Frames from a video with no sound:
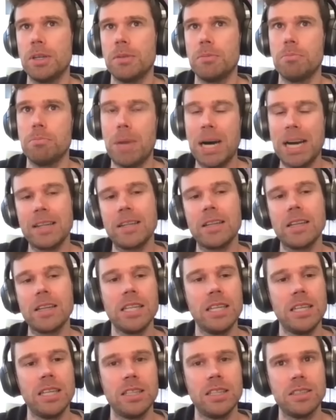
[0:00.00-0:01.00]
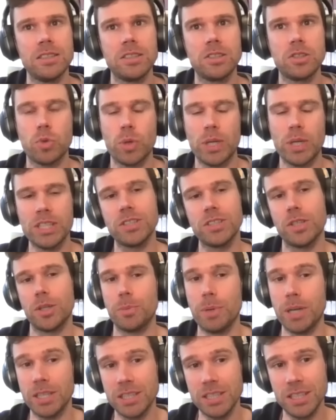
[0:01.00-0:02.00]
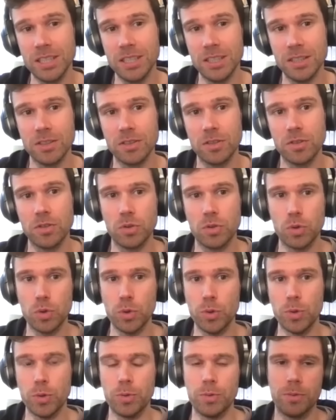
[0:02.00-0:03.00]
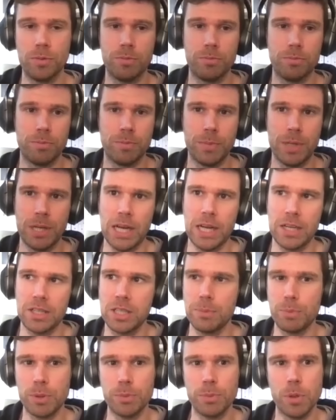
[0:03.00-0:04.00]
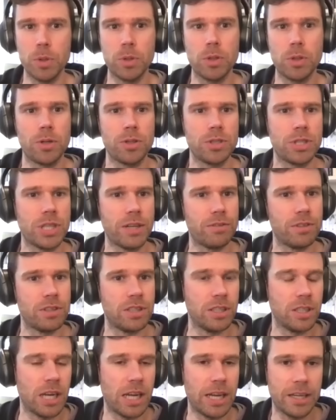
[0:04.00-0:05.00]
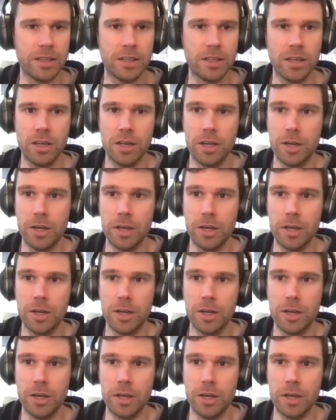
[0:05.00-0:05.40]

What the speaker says: mildly stress your body to actually promote longevity, like